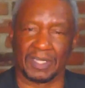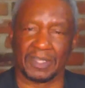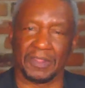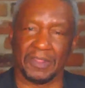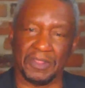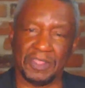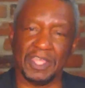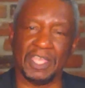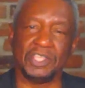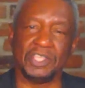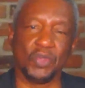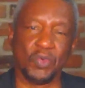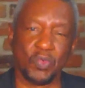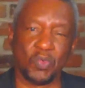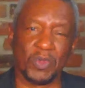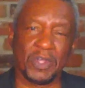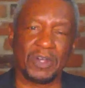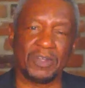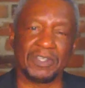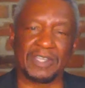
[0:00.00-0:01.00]
then you
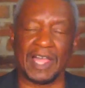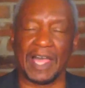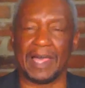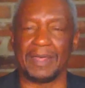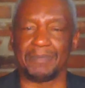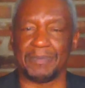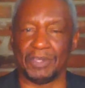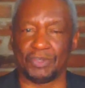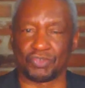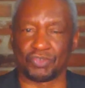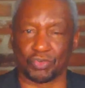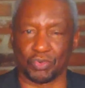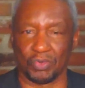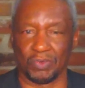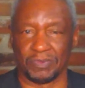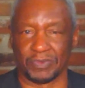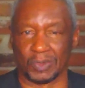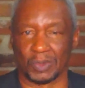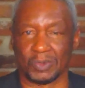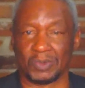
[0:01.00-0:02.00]
will not be
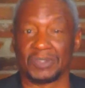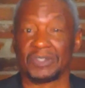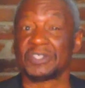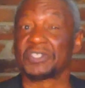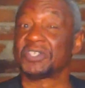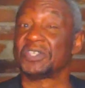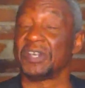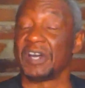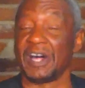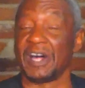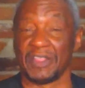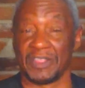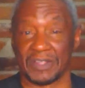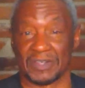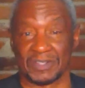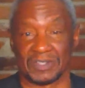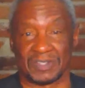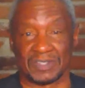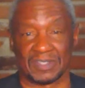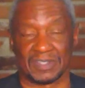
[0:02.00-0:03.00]
truthful to
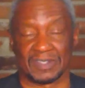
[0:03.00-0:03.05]
others.